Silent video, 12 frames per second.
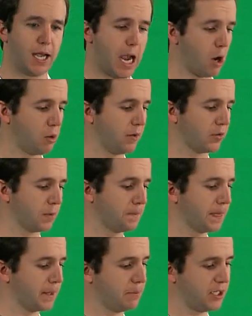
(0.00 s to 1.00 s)
However,
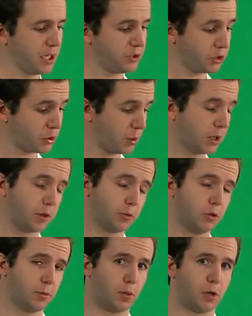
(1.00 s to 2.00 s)
because you're swinging
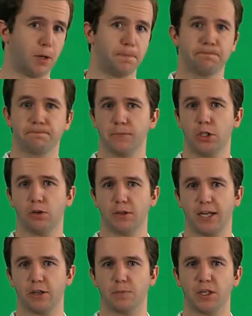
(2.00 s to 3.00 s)
through the ball, you don't
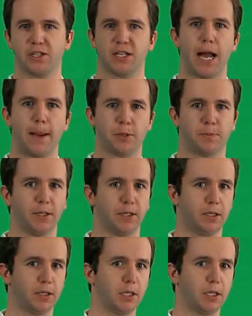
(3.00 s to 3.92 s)
get as much topspin.